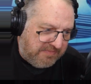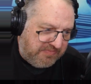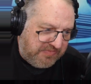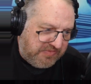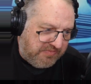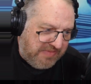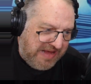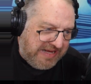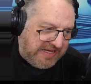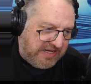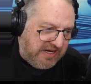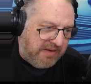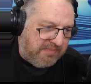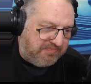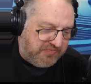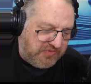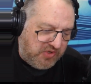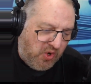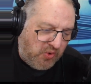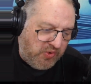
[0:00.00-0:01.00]
Make it
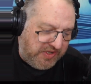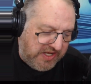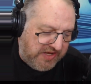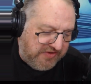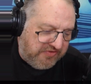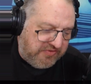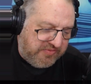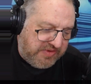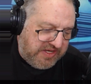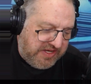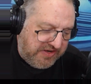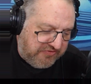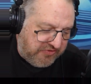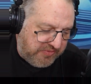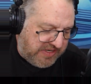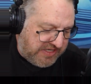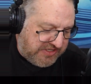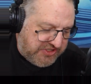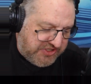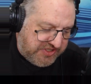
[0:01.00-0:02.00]
up. Don't give them the
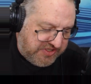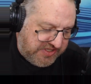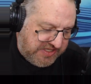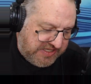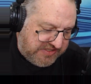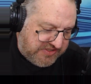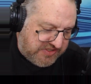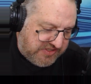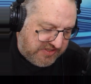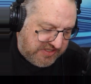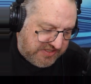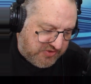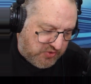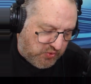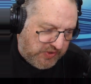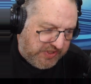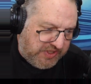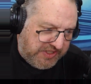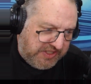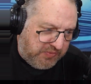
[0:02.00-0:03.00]
information that's
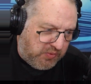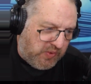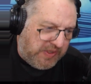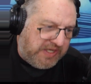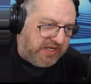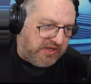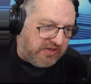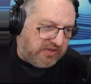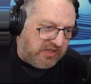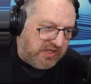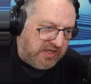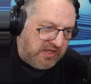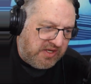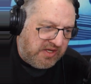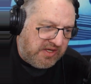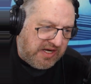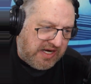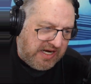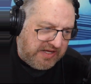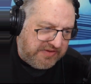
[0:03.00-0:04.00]
really real
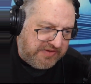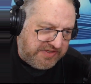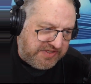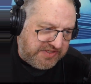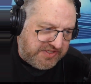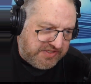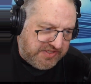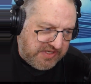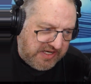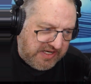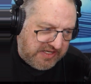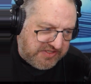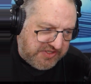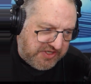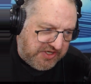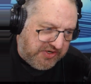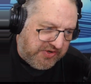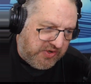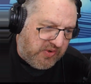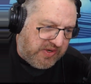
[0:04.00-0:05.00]
on these
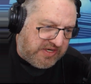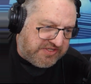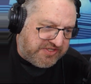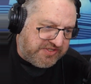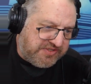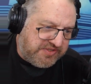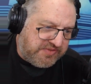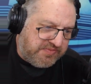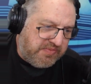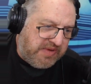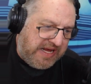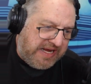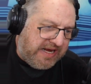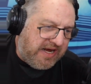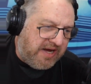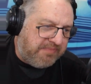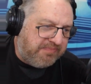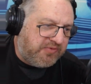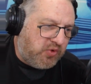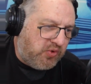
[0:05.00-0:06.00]
security questions. Make
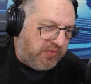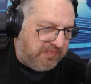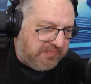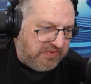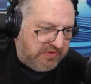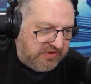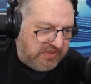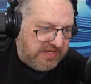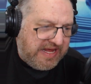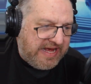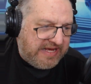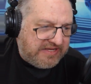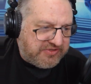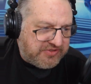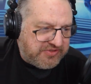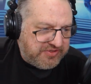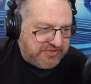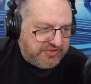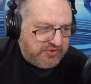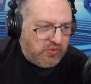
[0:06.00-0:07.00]
up the
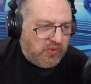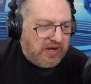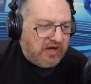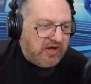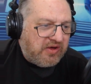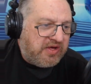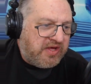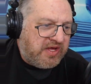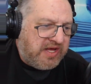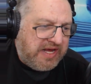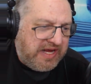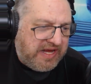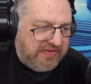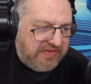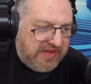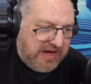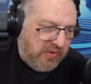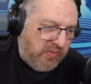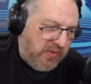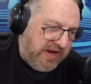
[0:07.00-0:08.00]
answers as well, and
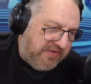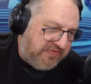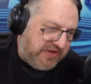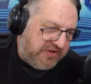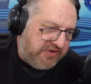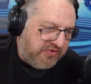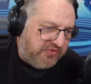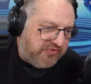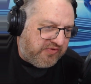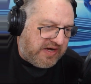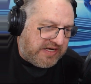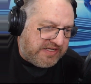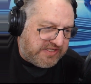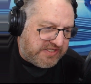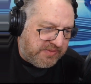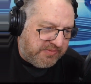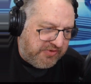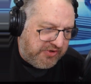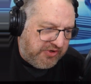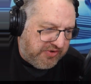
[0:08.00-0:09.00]
that way if they do find
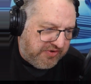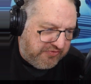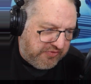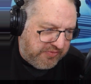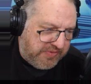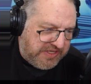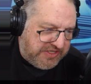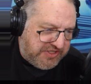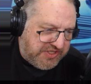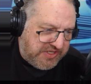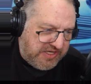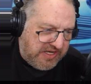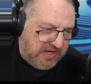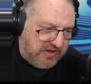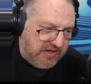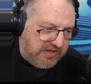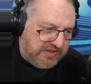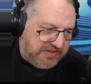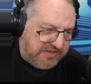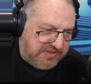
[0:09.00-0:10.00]
some of your information
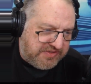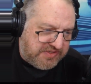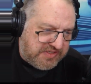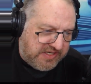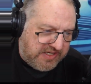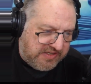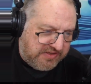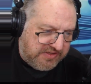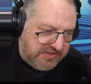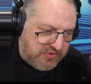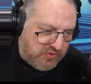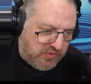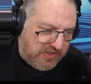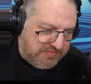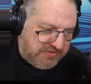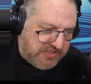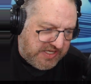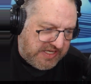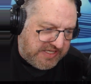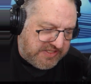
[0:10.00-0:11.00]
out on these
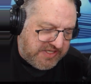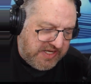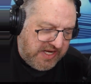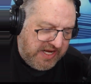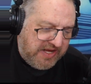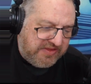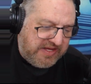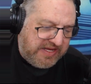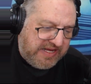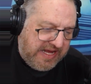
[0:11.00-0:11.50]
websites, they